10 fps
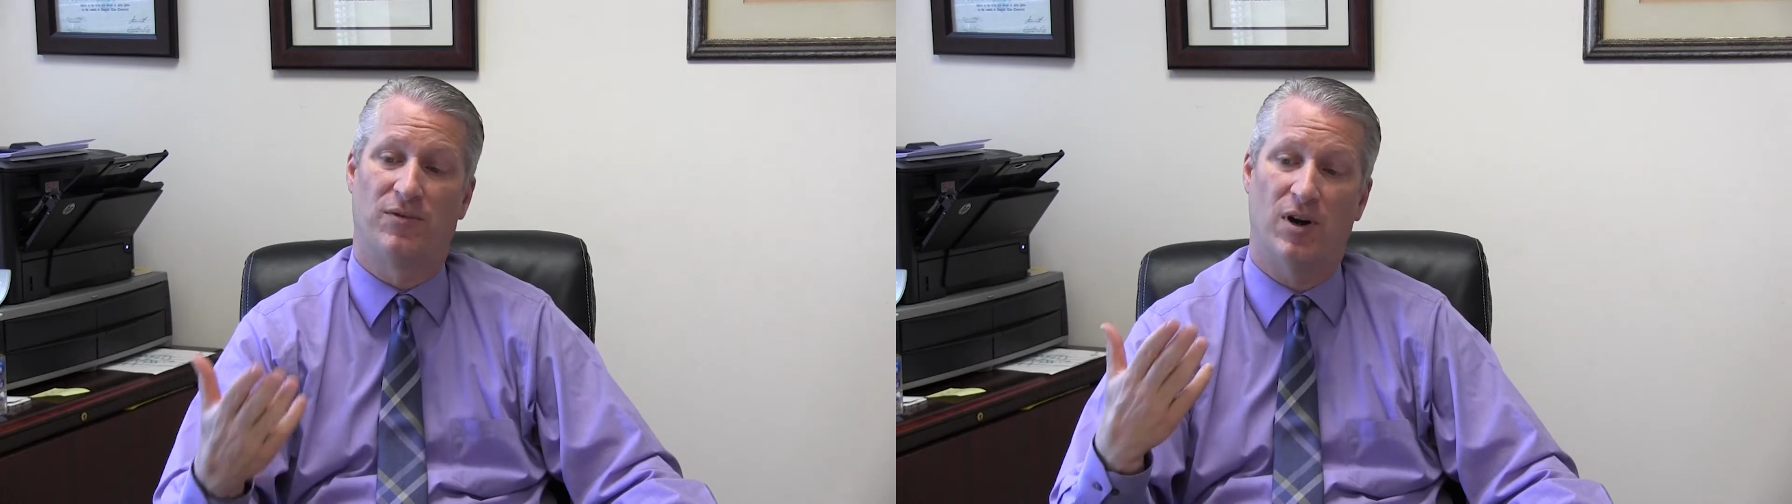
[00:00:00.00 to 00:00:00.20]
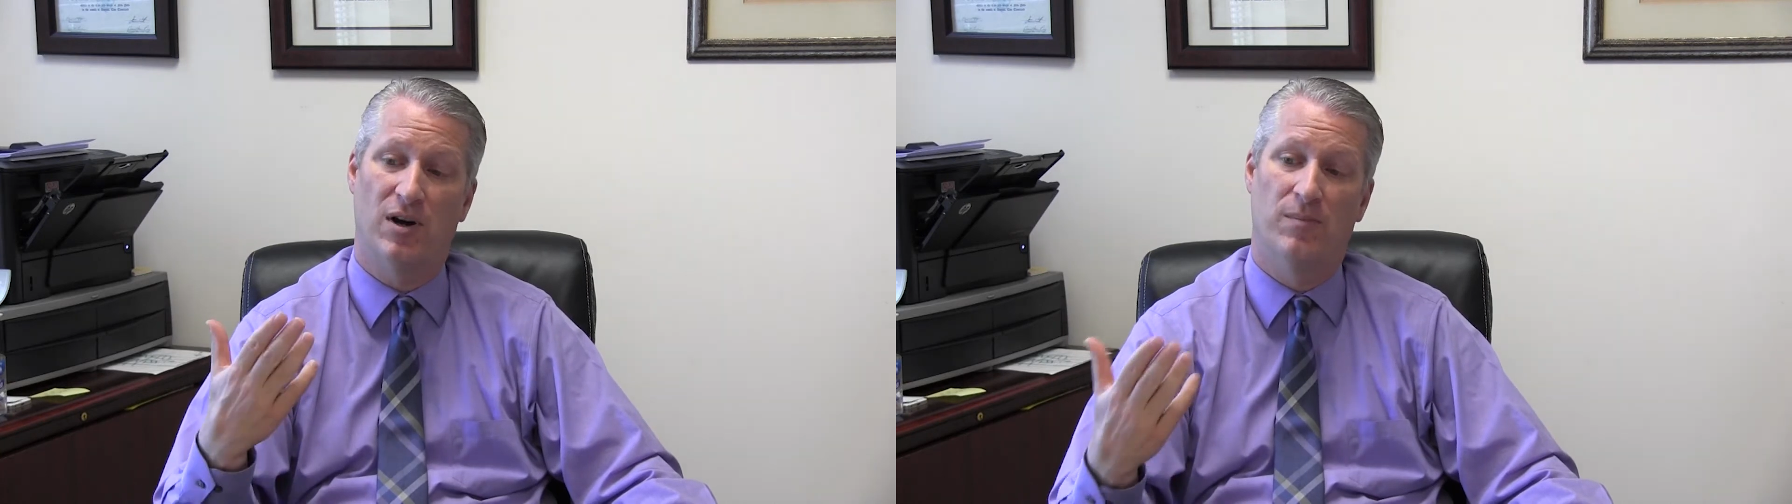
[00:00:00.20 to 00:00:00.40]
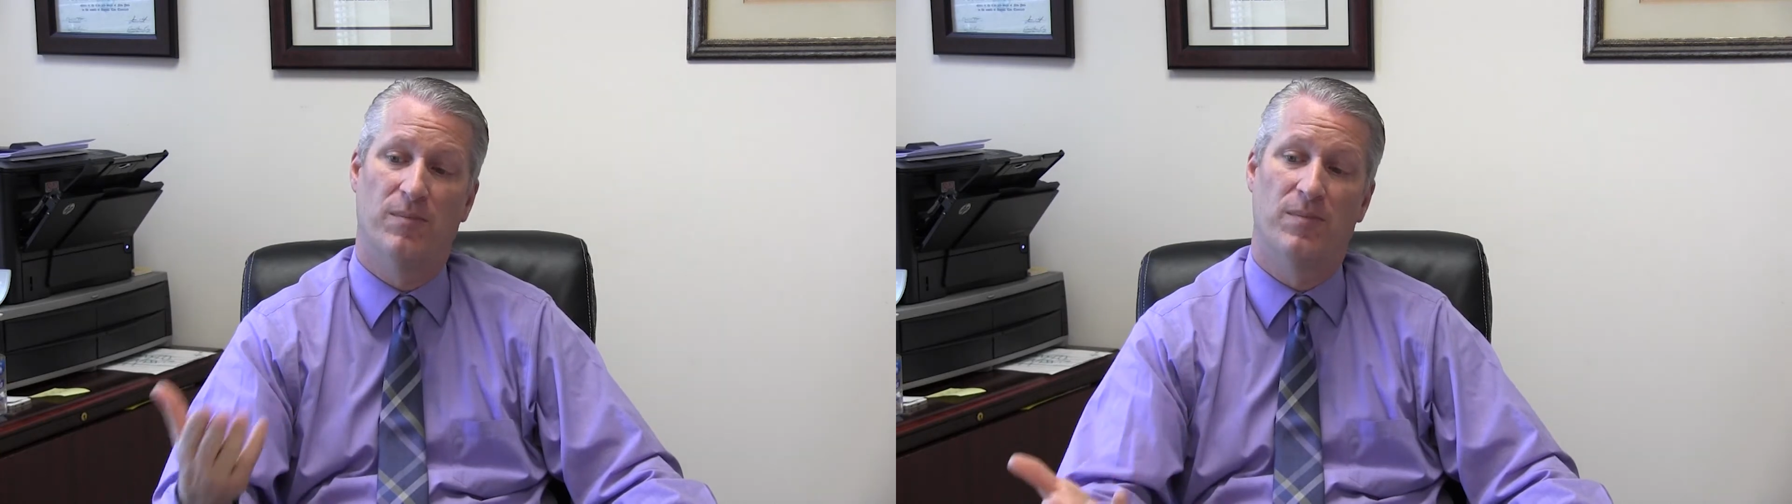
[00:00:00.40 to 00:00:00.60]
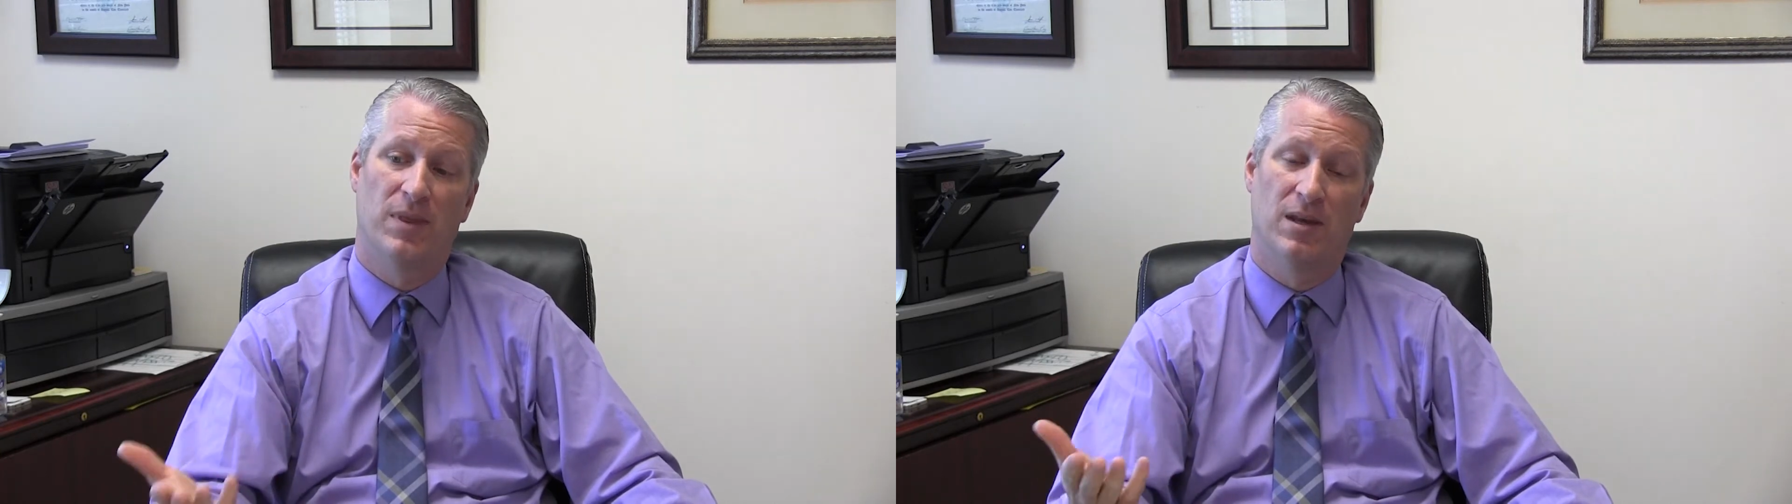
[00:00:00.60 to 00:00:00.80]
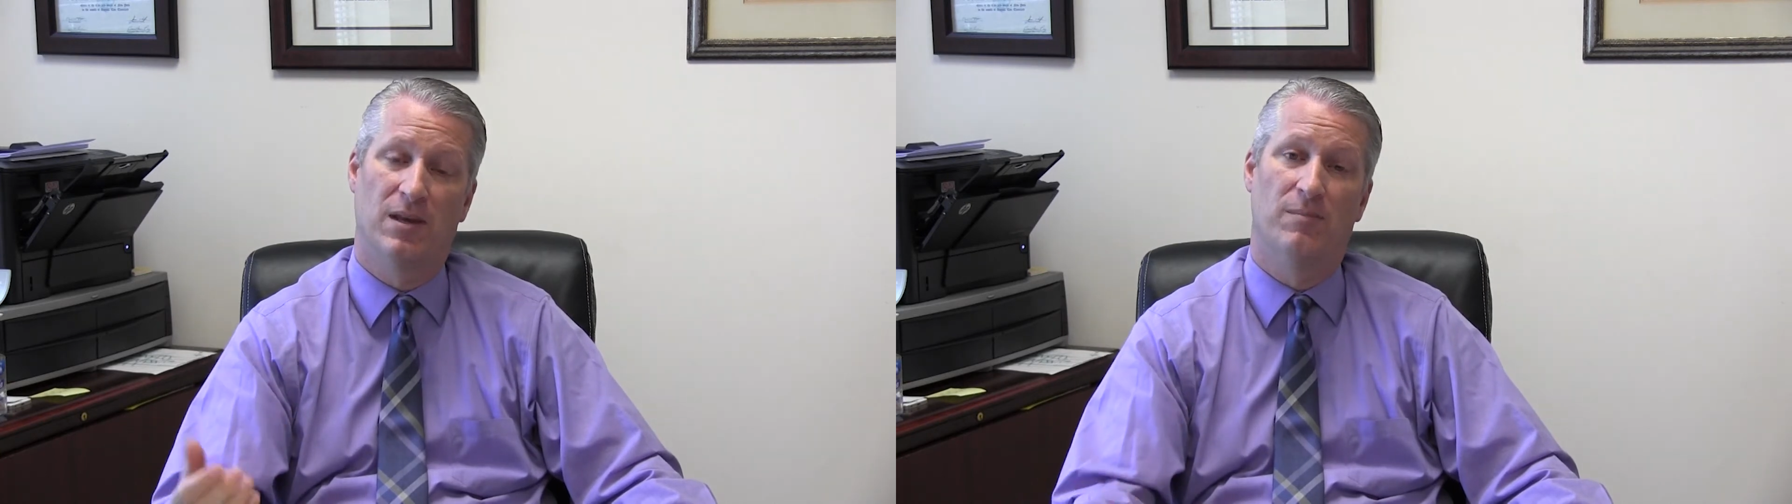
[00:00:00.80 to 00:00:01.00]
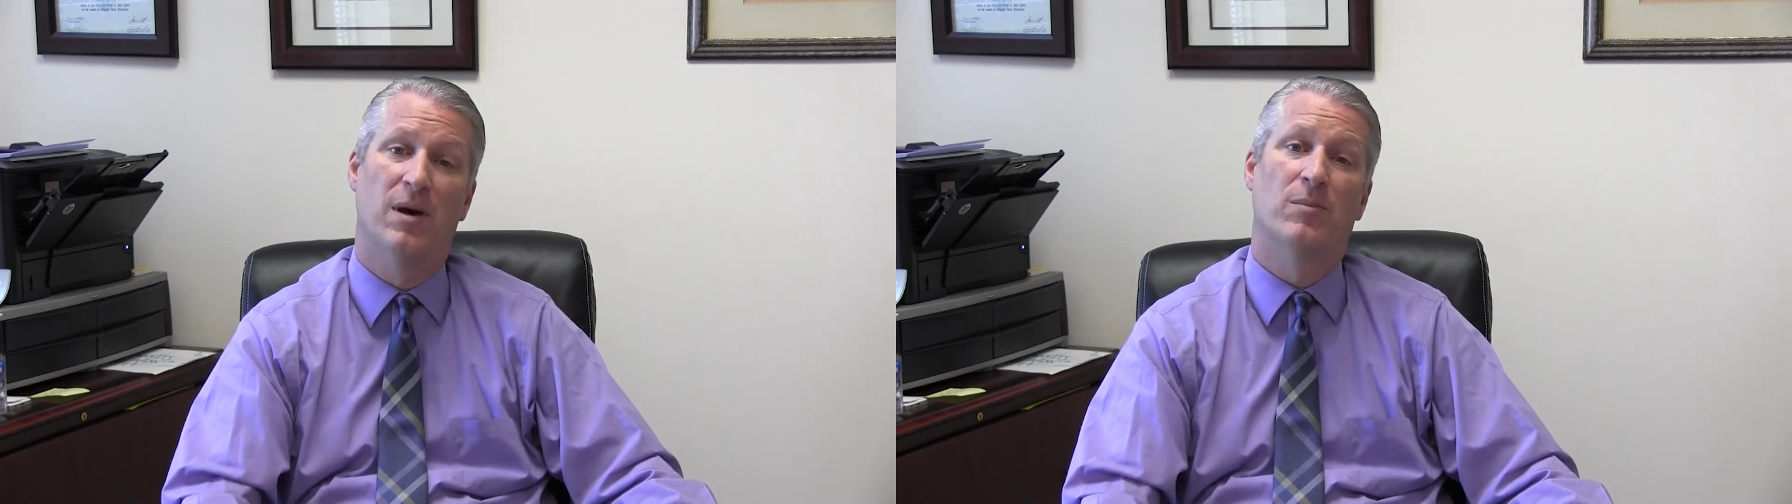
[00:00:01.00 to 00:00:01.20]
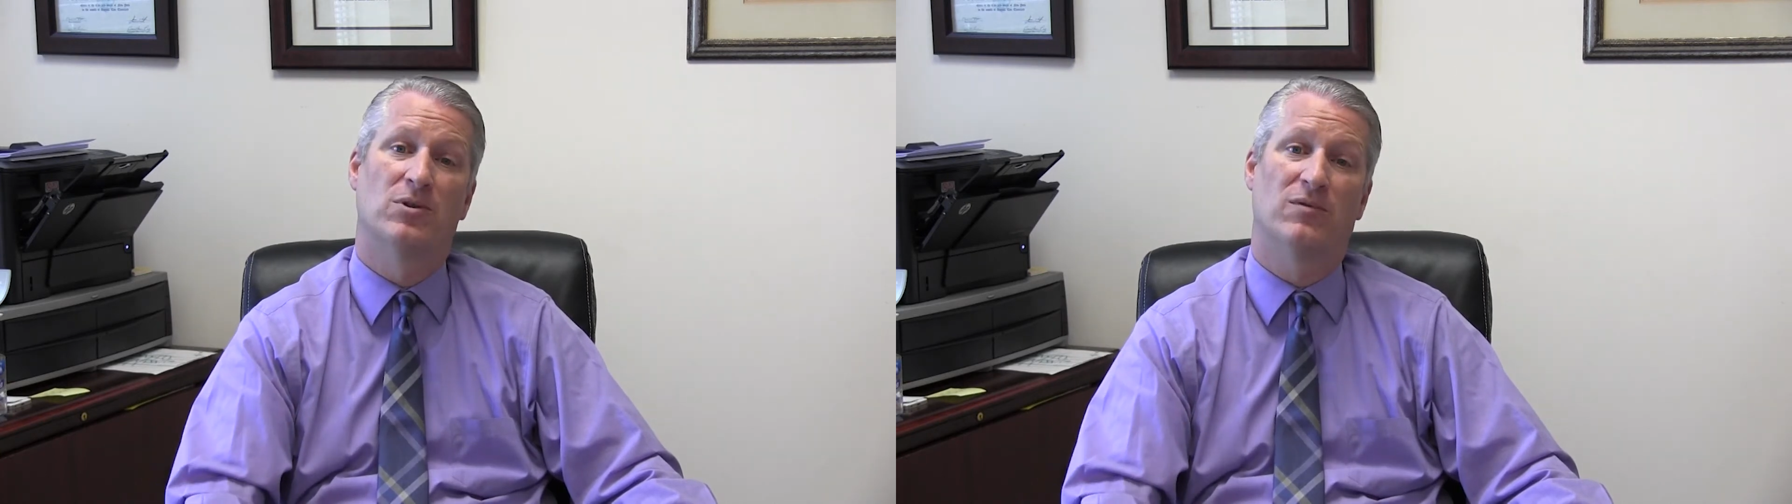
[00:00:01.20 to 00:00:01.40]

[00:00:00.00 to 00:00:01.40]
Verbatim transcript: from members